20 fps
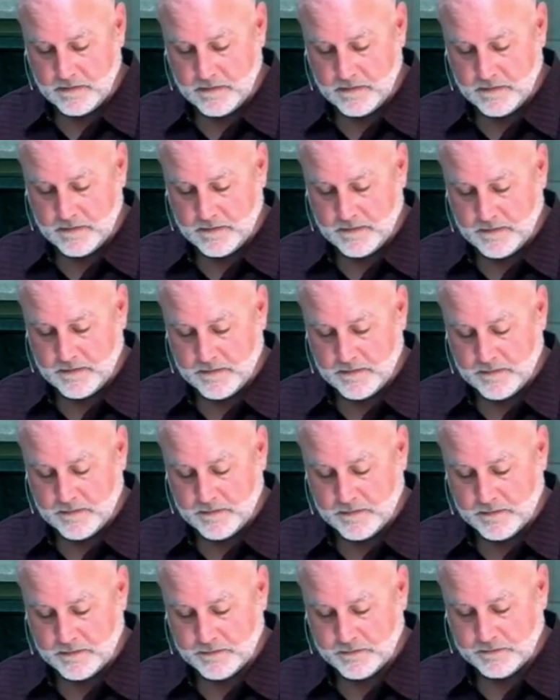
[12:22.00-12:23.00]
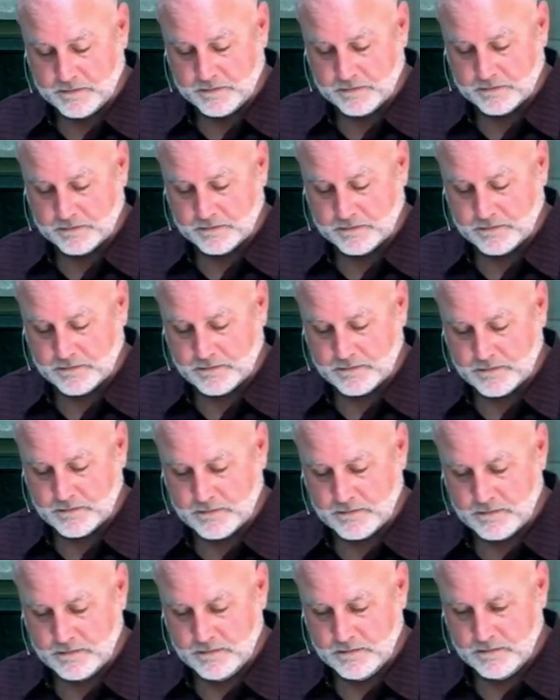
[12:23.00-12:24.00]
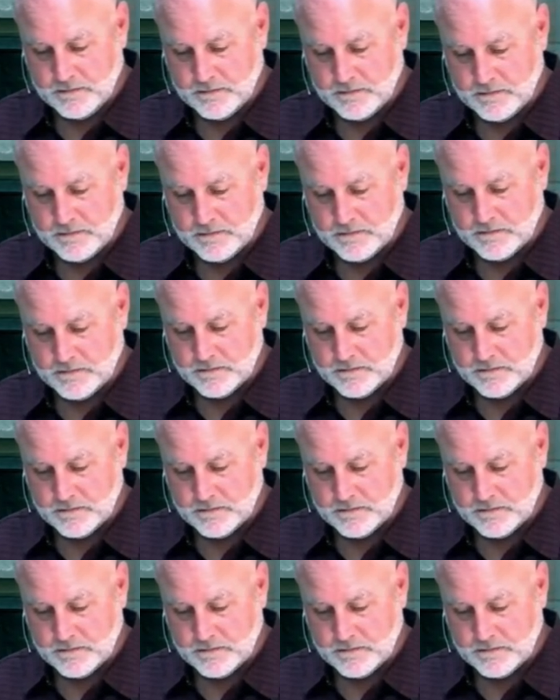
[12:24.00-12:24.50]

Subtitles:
Nobody speaks.